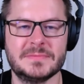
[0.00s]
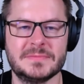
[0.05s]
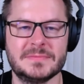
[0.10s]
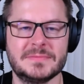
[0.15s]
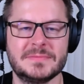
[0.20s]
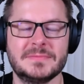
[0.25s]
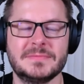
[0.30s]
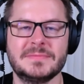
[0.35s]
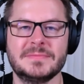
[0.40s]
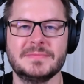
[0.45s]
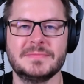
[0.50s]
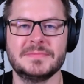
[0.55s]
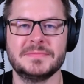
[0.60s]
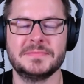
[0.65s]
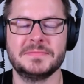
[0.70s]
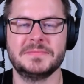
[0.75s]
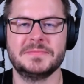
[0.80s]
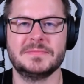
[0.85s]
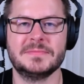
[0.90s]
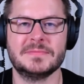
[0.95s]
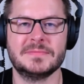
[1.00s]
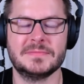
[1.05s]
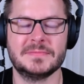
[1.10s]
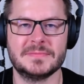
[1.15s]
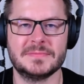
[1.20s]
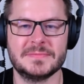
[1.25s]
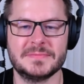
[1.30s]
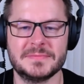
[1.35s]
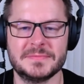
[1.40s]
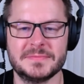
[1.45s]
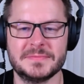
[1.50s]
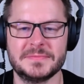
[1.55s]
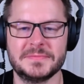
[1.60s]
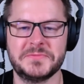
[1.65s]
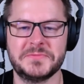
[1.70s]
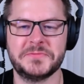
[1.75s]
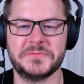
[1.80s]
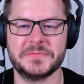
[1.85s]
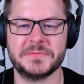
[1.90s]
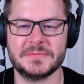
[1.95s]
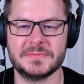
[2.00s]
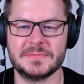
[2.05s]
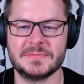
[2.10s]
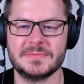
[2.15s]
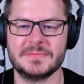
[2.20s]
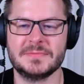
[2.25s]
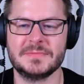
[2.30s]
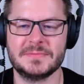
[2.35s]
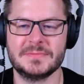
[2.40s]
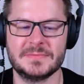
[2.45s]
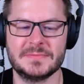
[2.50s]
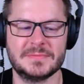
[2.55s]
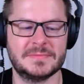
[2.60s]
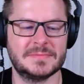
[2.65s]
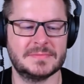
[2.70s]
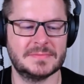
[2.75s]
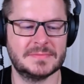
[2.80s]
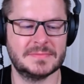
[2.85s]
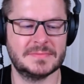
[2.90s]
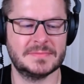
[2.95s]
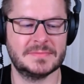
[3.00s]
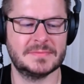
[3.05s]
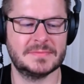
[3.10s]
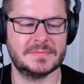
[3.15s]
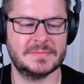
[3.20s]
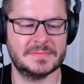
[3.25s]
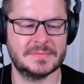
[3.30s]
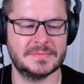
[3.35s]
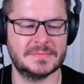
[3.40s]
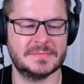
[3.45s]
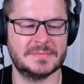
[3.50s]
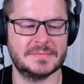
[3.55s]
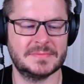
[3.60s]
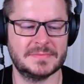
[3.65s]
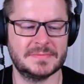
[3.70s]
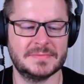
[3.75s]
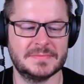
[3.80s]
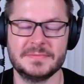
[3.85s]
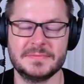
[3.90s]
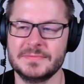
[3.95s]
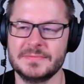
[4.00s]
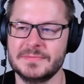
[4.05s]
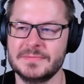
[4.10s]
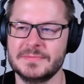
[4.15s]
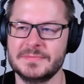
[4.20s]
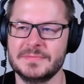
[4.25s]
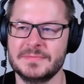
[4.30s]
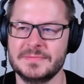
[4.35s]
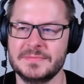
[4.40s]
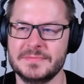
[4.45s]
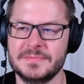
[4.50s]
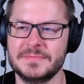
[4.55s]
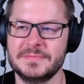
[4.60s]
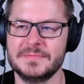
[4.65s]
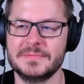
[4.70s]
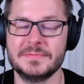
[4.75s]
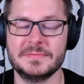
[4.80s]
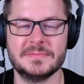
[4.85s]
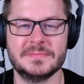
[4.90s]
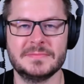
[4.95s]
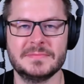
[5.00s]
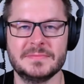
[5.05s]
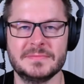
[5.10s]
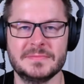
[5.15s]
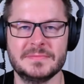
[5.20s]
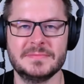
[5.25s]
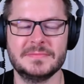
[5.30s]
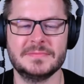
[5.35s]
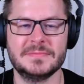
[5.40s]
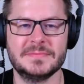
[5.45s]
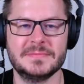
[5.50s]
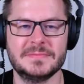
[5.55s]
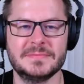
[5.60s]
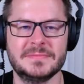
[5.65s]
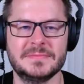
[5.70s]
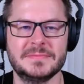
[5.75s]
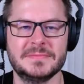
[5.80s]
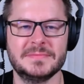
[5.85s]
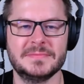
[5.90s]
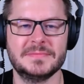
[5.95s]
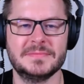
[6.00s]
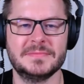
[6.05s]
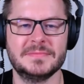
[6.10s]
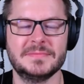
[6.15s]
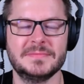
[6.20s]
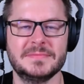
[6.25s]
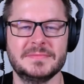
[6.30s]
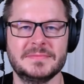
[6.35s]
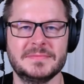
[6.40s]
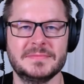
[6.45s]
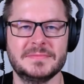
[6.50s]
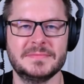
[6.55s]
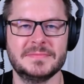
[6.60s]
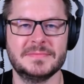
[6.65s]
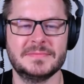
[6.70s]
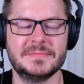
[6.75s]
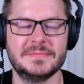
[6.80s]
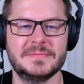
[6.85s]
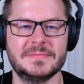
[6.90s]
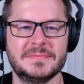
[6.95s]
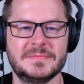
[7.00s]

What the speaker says: No words are spoken by the person on screen.